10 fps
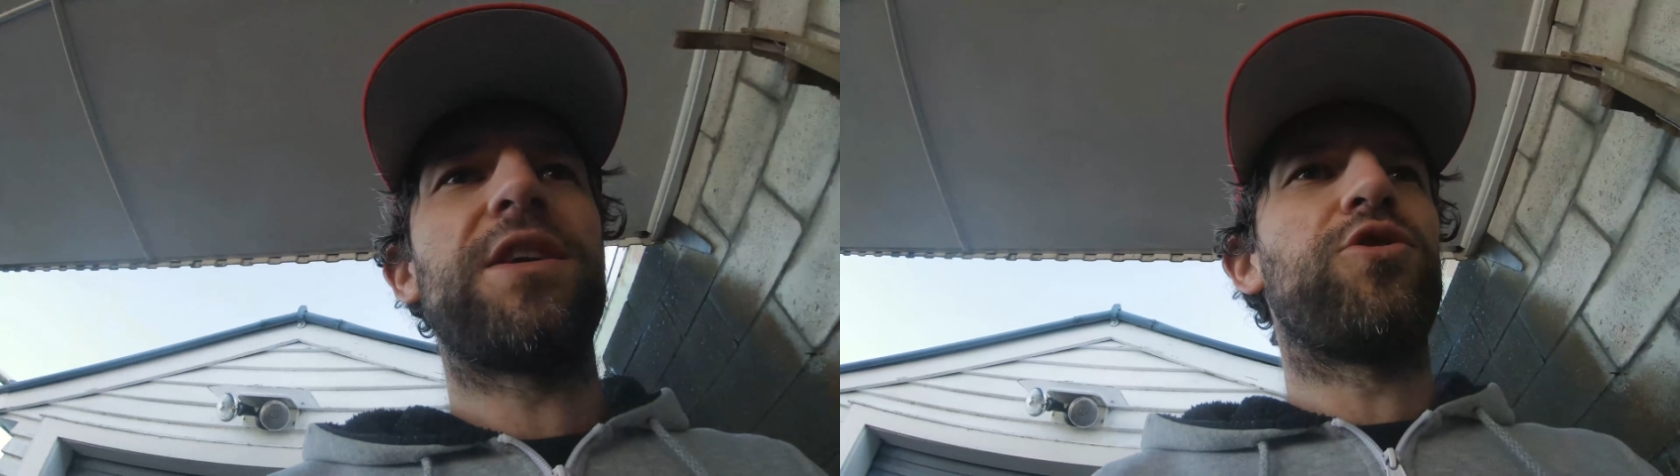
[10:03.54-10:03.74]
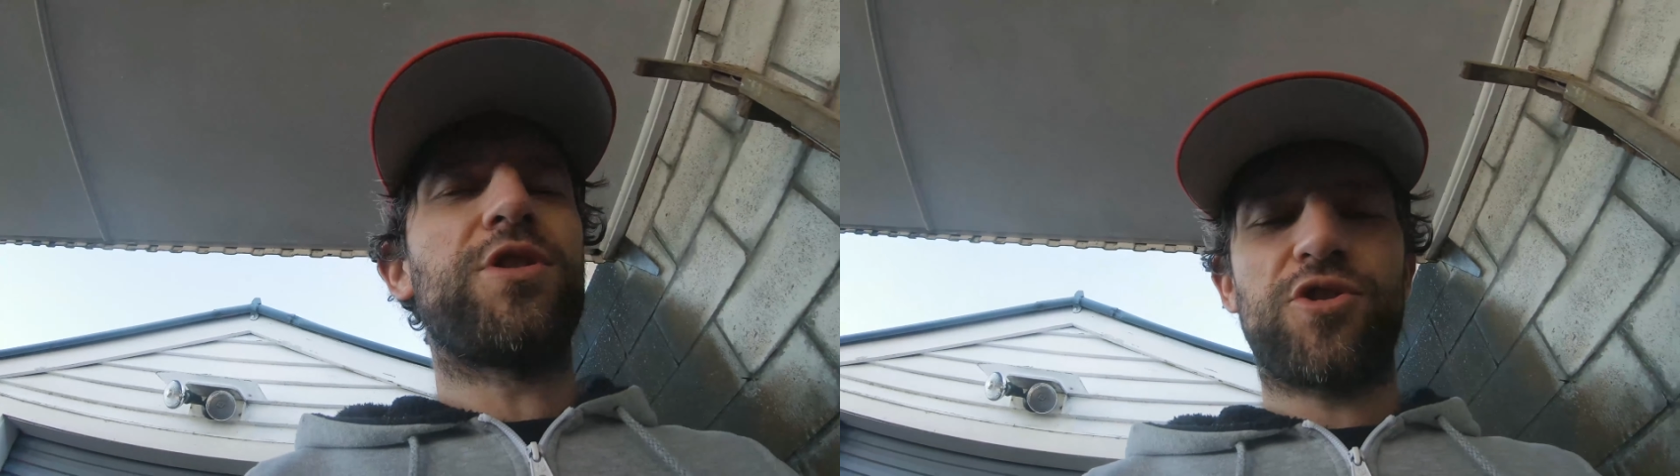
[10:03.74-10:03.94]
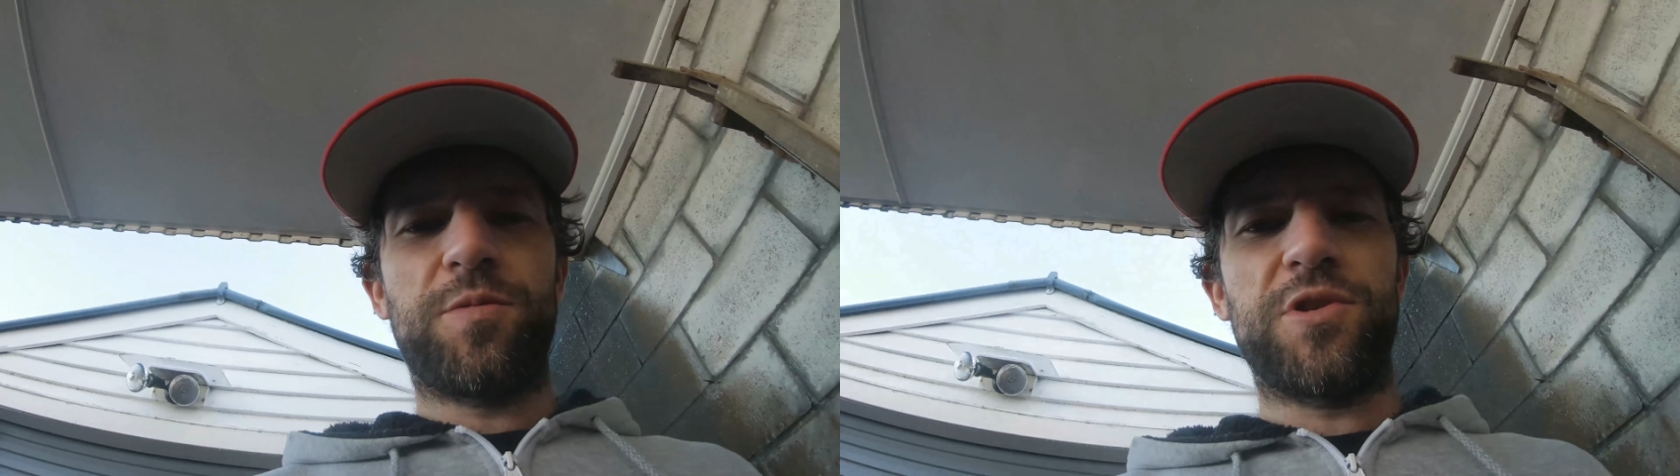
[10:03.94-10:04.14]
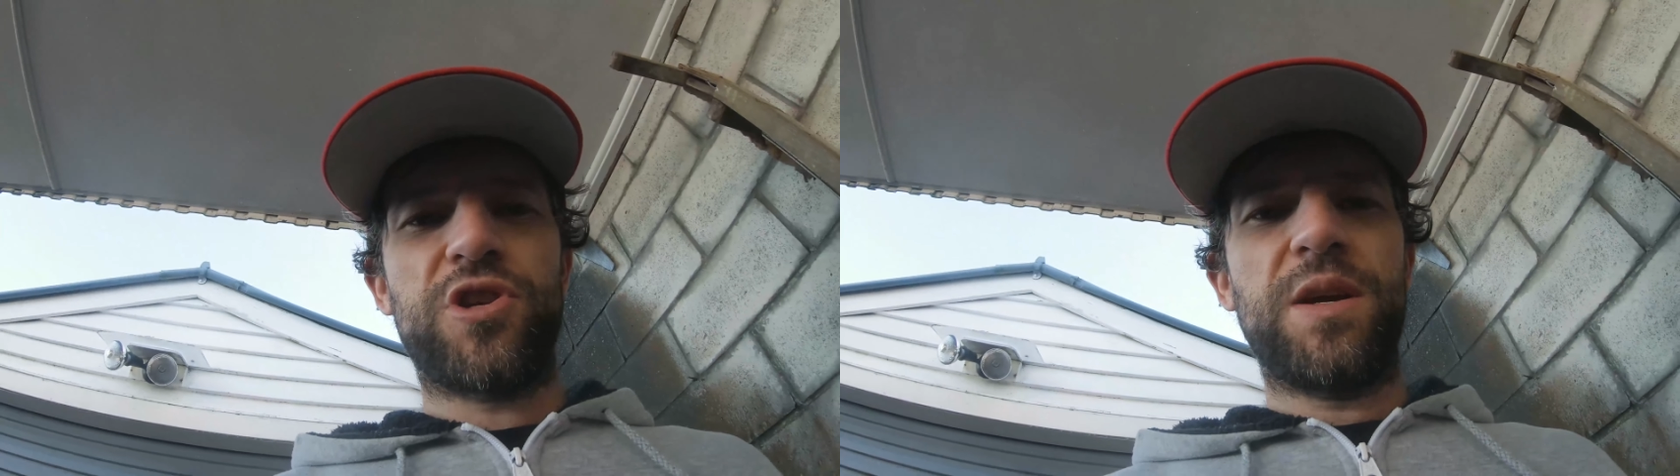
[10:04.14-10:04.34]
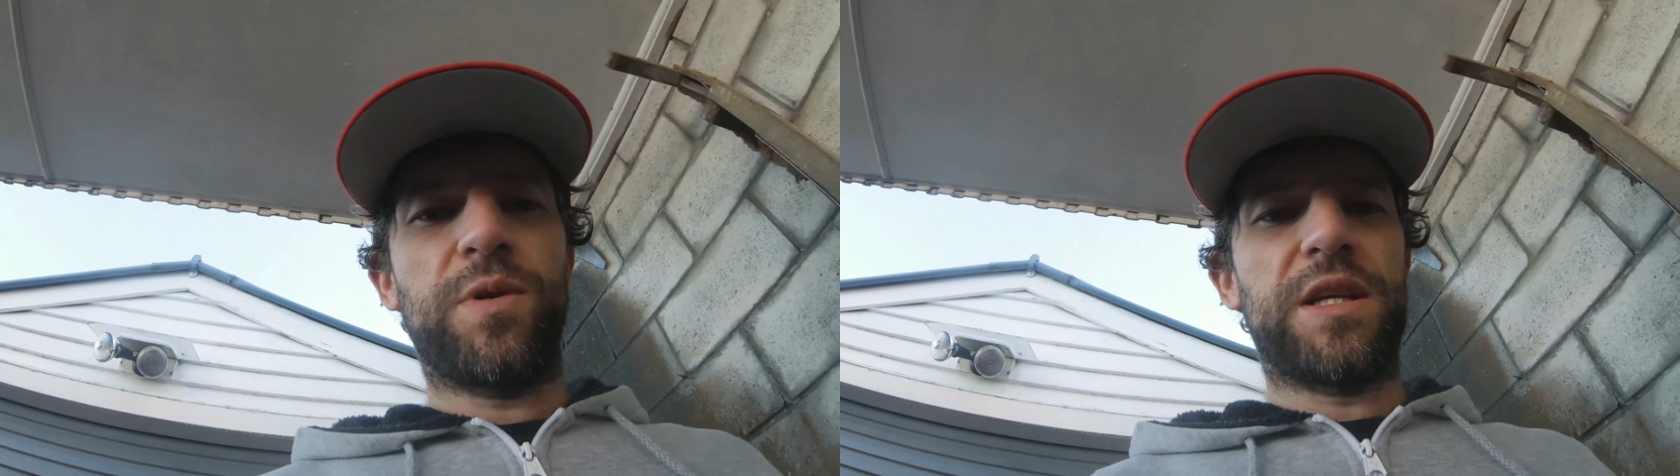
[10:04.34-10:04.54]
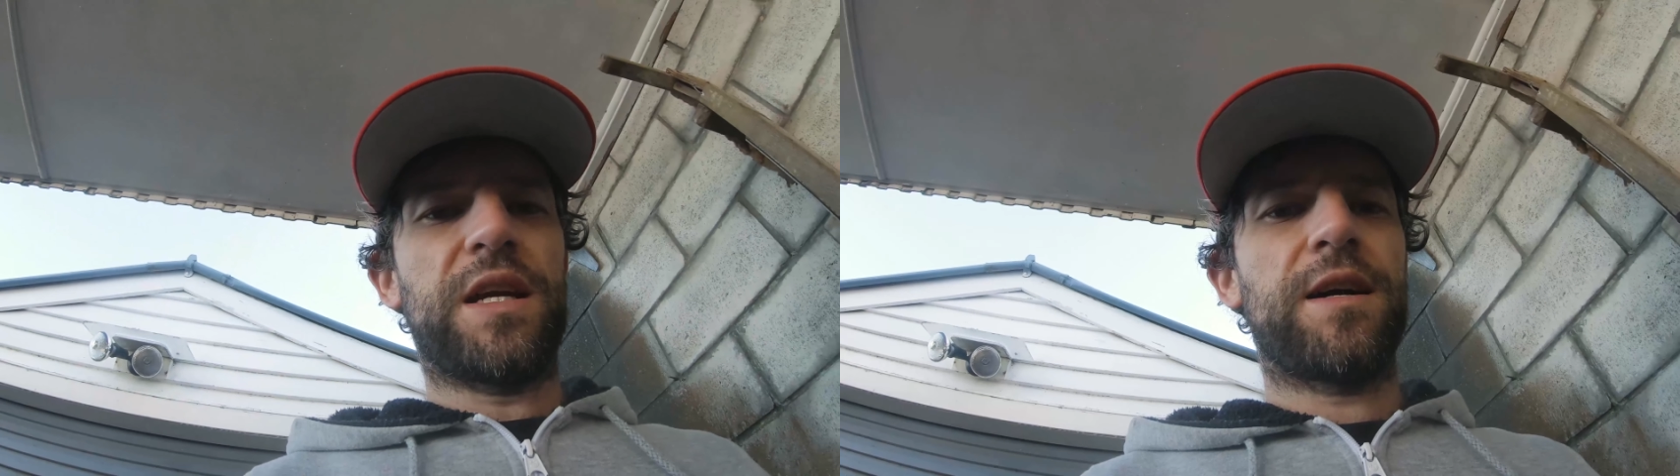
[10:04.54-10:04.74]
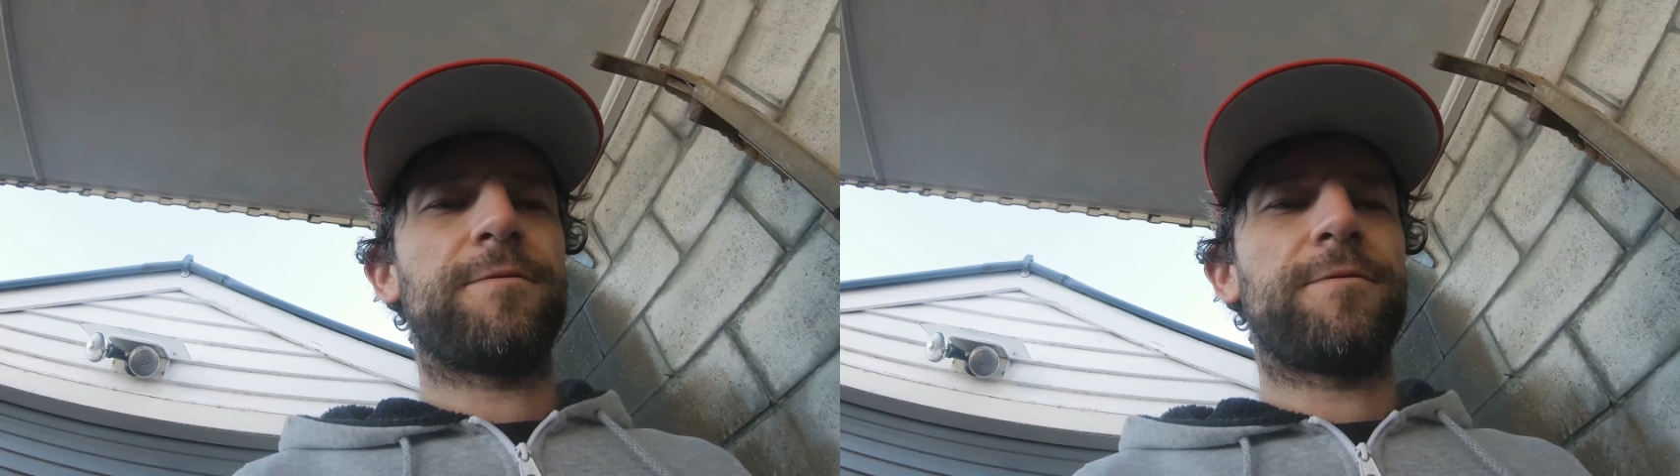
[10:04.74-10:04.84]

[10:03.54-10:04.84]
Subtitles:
you do stupid shit when you're